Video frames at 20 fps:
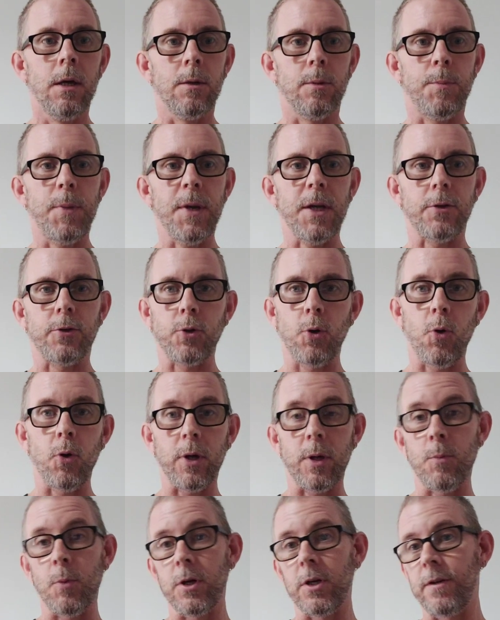A bit
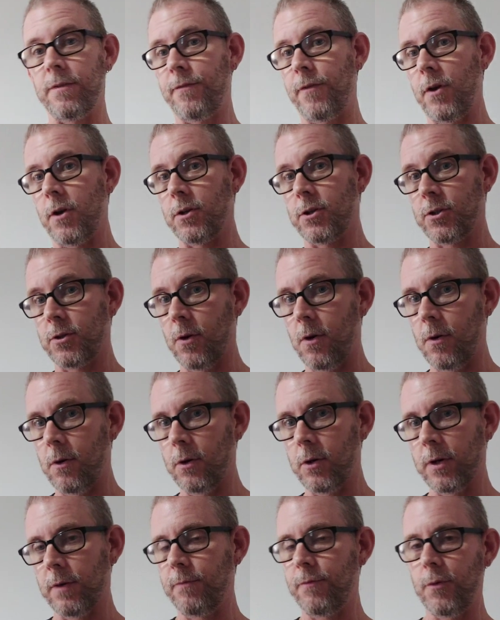daunting when you first start
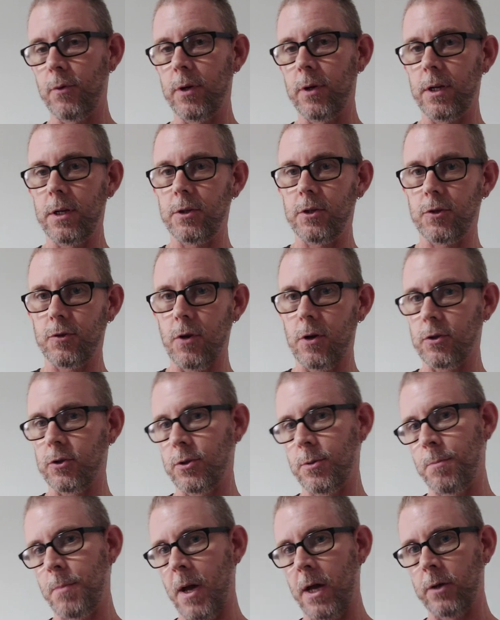looking through the
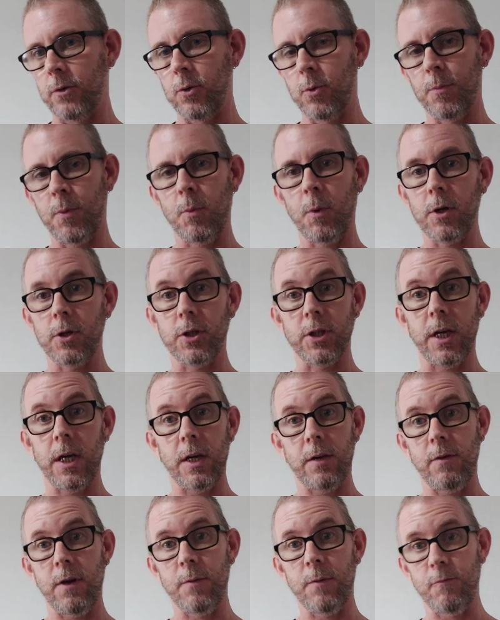instruction manual, but once you get
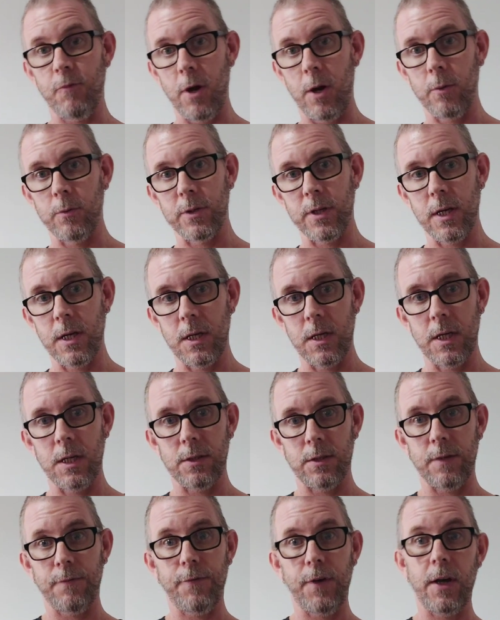your head around it,
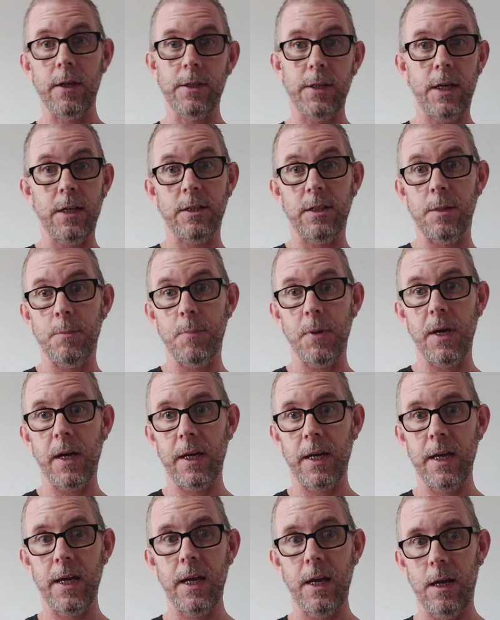it's a fantastic bit
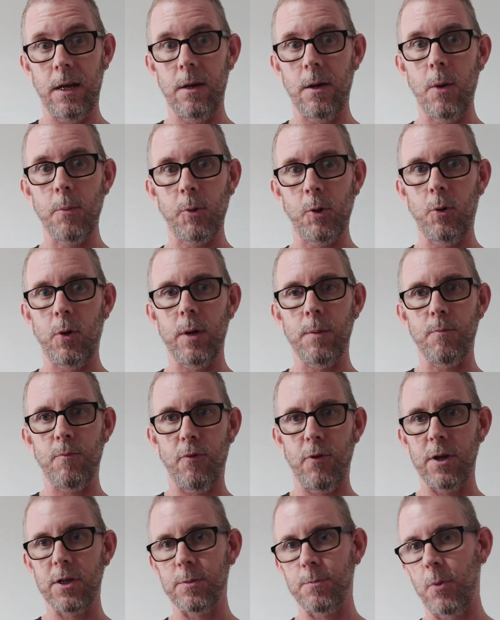of kit and I'm quite
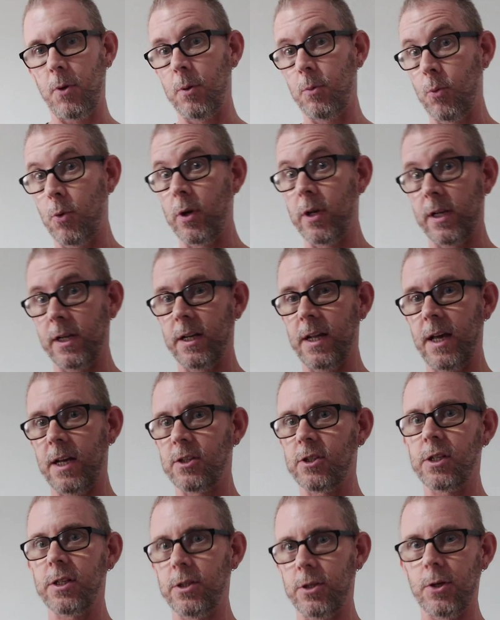impressed by what it can
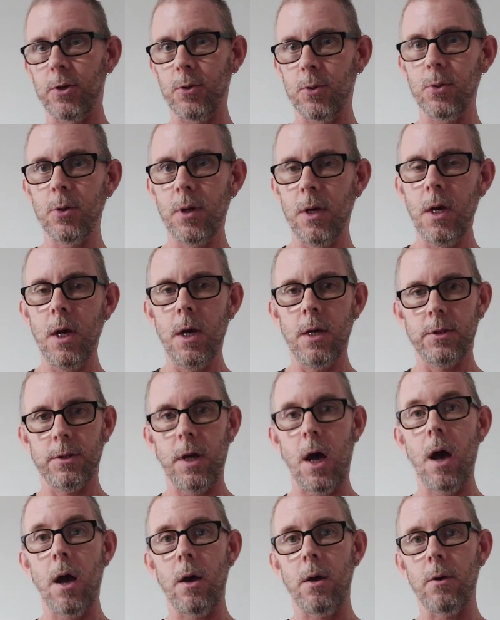actually do.
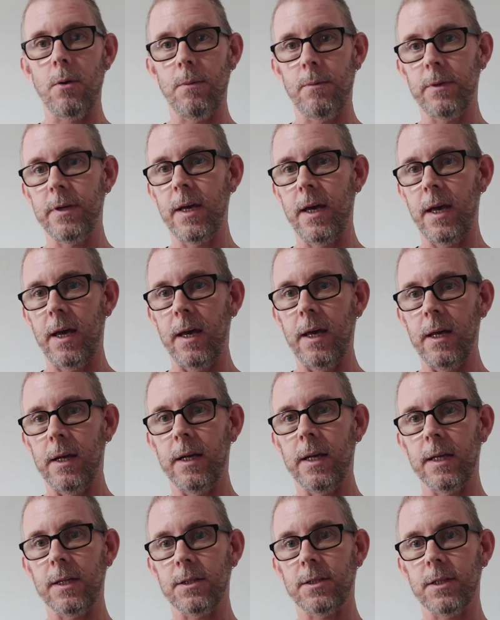So yeah,
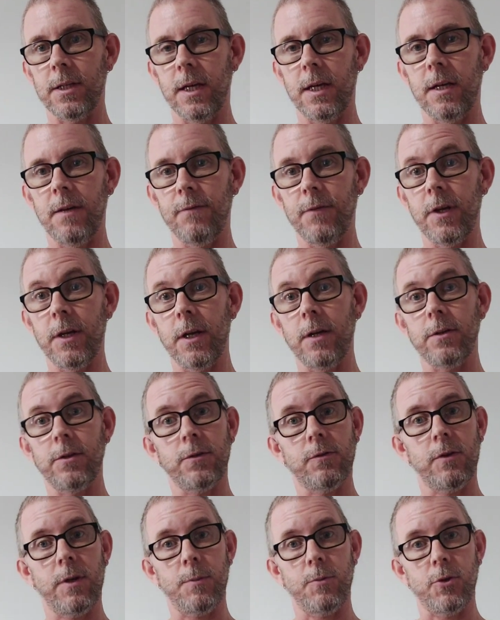links in the video
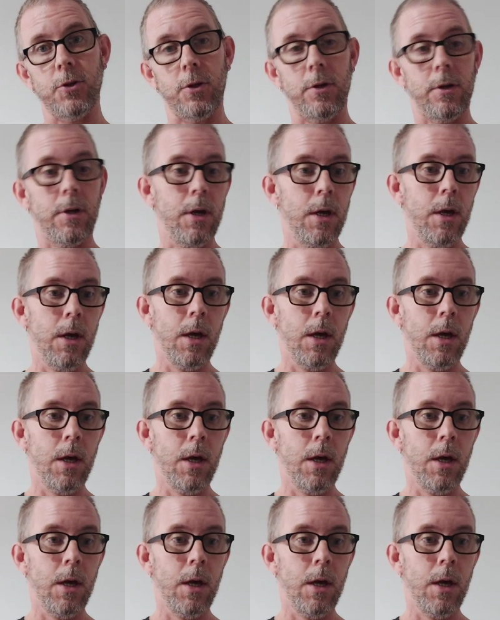description.